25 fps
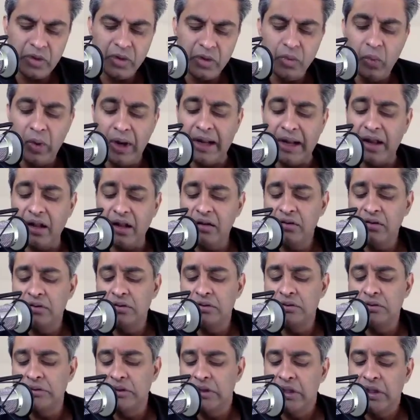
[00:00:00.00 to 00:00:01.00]
Well,
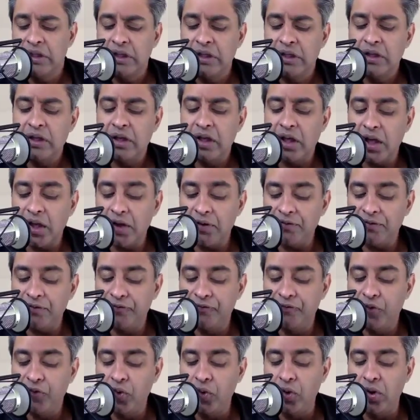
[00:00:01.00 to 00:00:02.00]
a
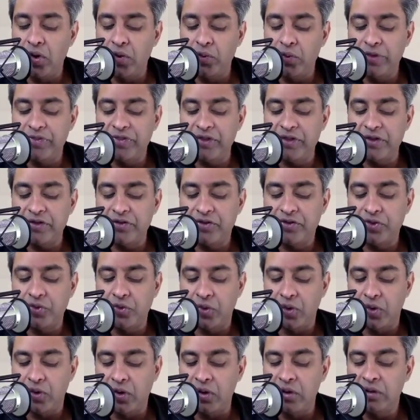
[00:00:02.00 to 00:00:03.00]
fool with a
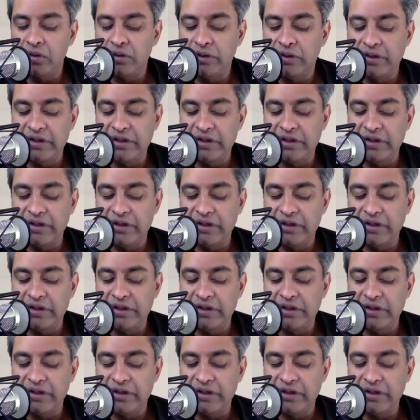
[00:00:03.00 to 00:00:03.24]
tool